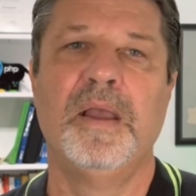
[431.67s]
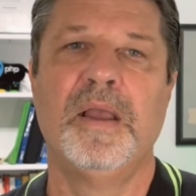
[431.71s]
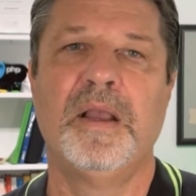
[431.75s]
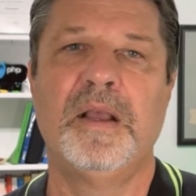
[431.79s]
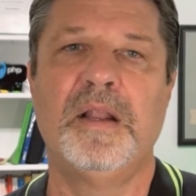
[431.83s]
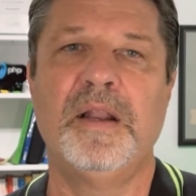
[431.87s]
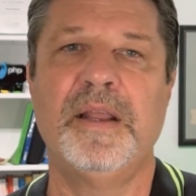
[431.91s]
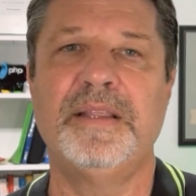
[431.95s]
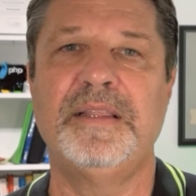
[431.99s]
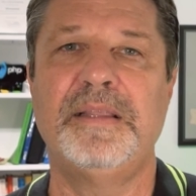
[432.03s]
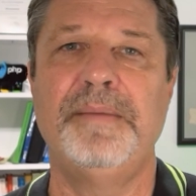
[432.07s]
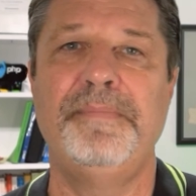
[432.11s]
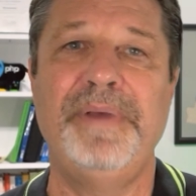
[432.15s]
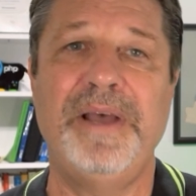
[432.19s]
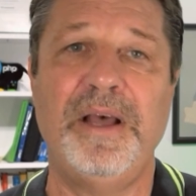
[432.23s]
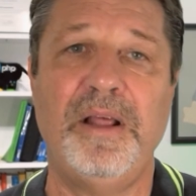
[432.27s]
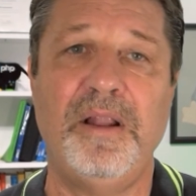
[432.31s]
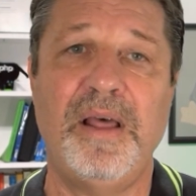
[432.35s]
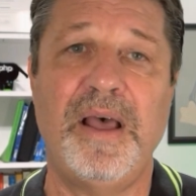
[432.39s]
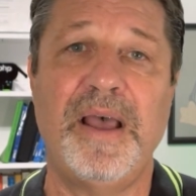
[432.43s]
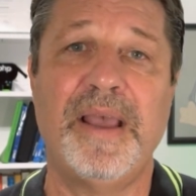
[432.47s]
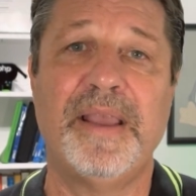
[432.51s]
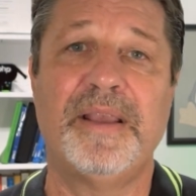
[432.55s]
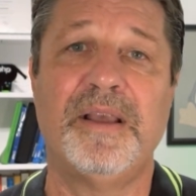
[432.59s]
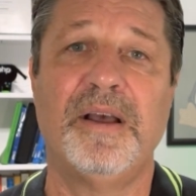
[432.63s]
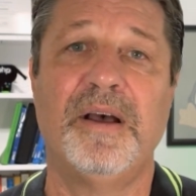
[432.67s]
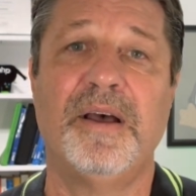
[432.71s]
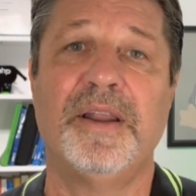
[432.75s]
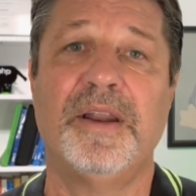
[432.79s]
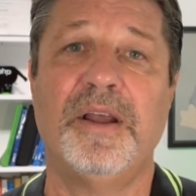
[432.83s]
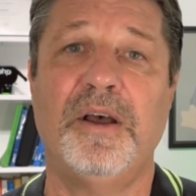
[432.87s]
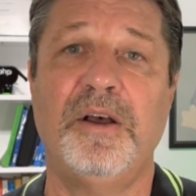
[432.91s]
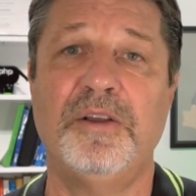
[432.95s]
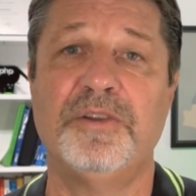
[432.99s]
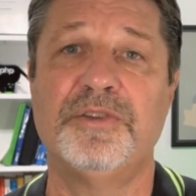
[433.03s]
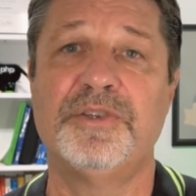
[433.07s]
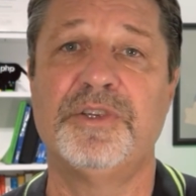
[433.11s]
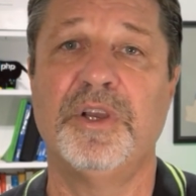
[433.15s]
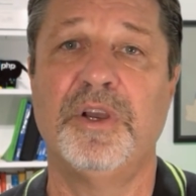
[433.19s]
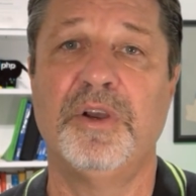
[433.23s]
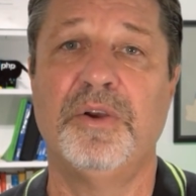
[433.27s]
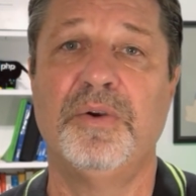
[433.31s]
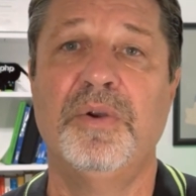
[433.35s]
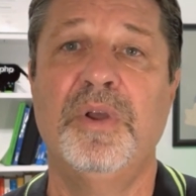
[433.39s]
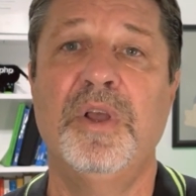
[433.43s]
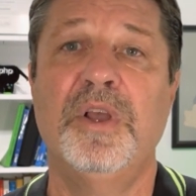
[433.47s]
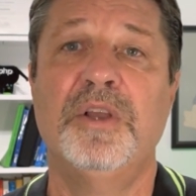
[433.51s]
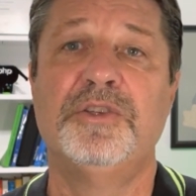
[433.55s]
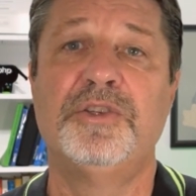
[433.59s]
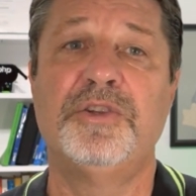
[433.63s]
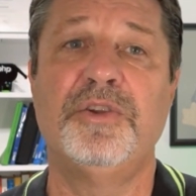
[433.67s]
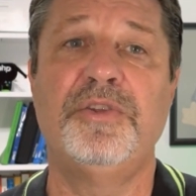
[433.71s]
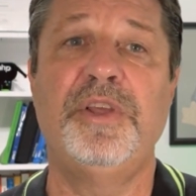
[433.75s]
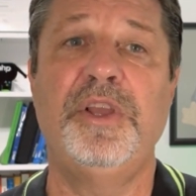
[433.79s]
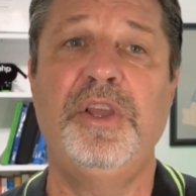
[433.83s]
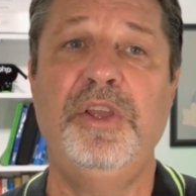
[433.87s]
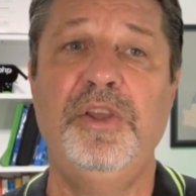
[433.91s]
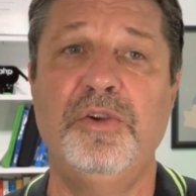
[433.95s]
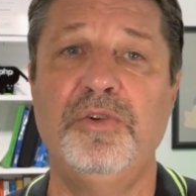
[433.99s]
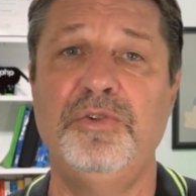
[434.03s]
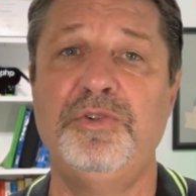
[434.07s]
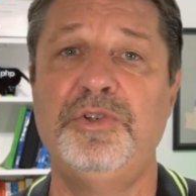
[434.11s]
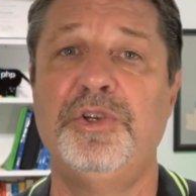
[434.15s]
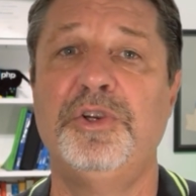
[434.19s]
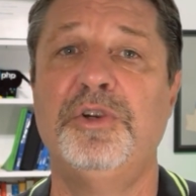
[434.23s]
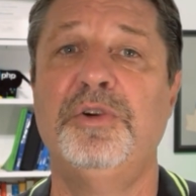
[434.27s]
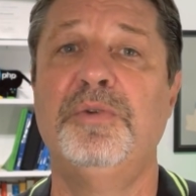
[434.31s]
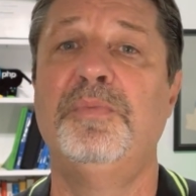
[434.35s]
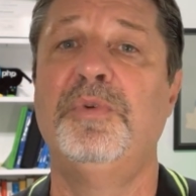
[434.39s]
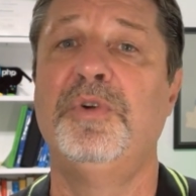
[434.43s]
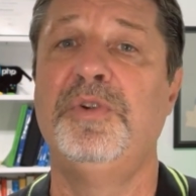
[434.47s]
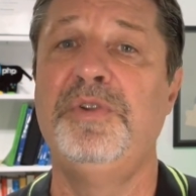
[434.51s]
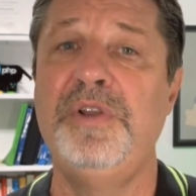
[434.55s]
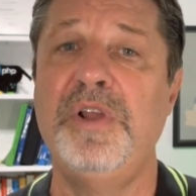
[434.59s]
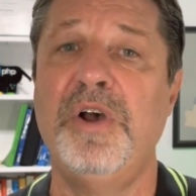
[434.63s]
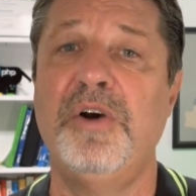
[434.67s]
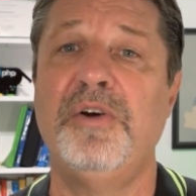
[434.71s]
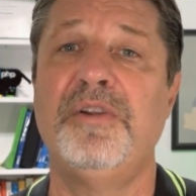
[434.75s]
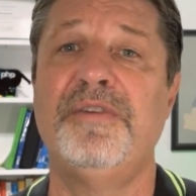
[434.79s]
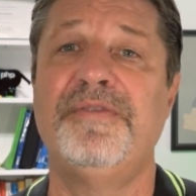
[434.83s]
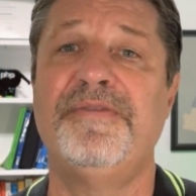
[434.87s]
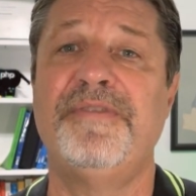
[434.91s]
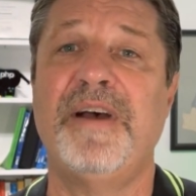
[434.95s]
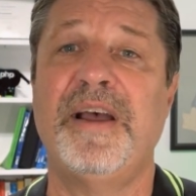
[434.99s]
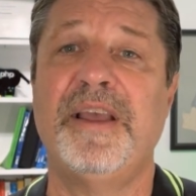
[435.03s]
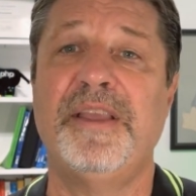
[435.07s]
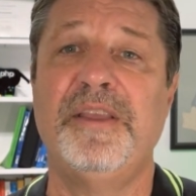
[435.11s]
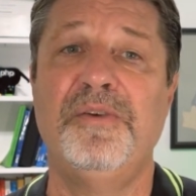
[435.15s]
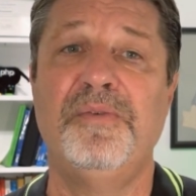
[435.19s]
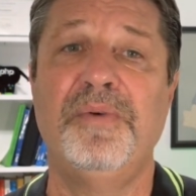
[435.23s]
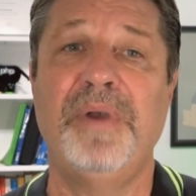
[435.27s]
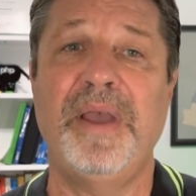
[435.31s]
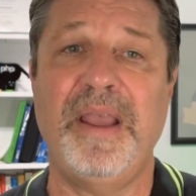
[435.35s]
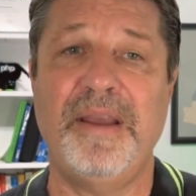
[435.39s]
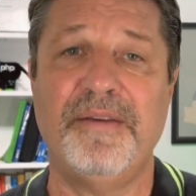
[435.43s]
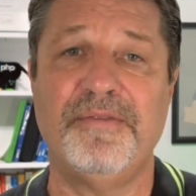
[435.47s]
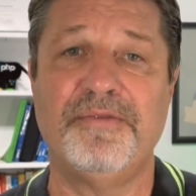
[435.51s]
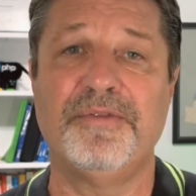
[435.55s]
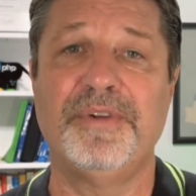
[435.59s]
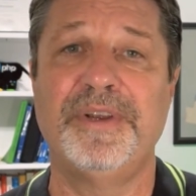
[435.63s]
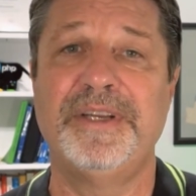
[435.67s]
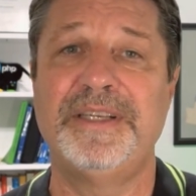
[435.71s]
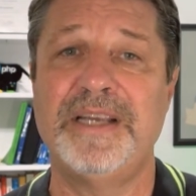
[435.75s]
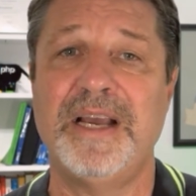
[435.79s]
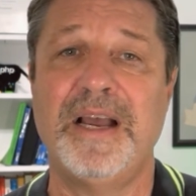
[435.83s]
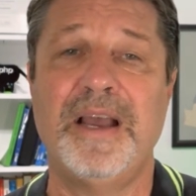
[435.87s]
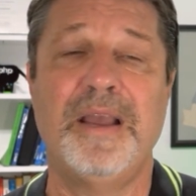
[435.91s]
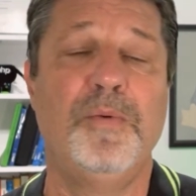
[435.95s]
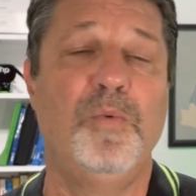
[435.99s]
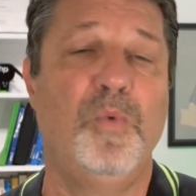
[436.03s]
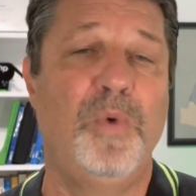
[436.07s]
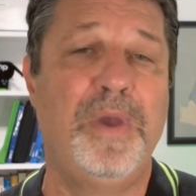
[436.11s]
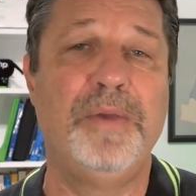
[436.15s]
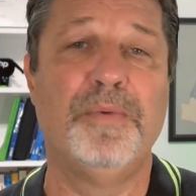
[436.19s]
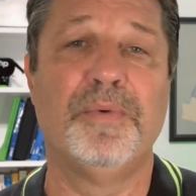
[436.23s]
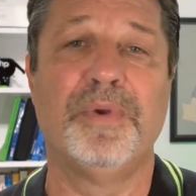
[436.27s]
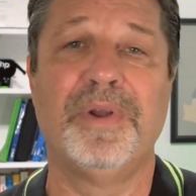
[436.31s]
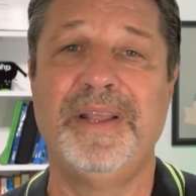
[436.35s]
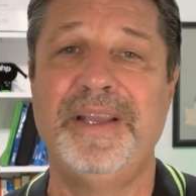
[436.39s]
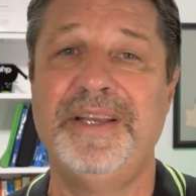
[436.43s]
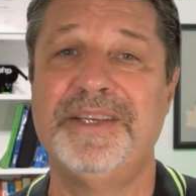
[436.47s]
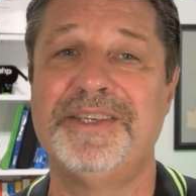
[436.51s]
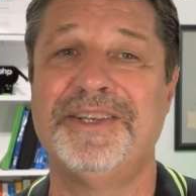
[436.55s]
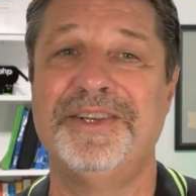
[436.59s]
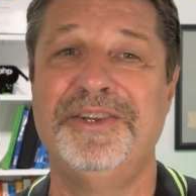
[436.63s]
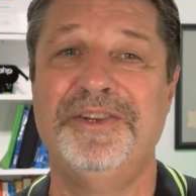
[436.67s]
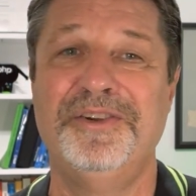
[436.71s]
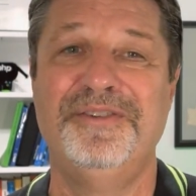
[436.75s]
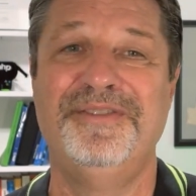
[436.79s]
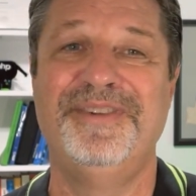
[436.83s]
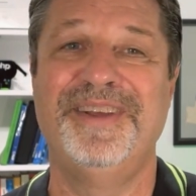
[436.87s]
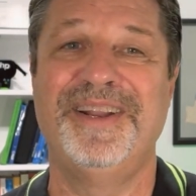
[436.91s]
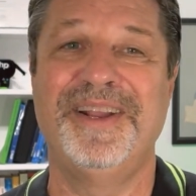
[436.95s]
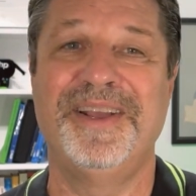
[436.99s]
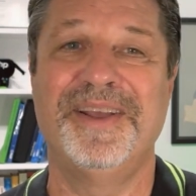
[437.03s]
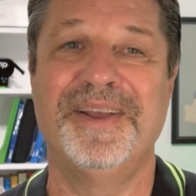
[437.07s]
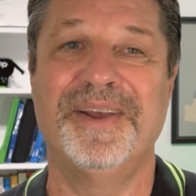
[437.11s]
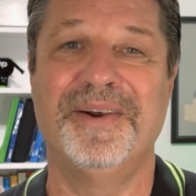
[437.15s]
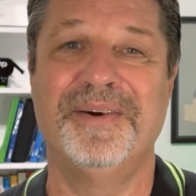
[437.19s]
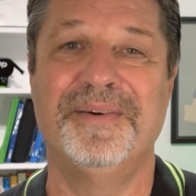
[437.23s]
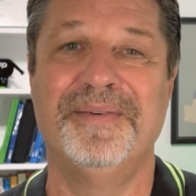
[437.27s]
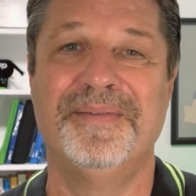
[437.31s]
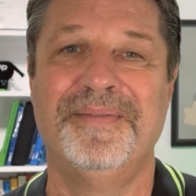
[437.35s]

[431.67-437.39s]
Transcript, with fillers: Click the bell icon also so that YouTube will notify you every time we release a new video.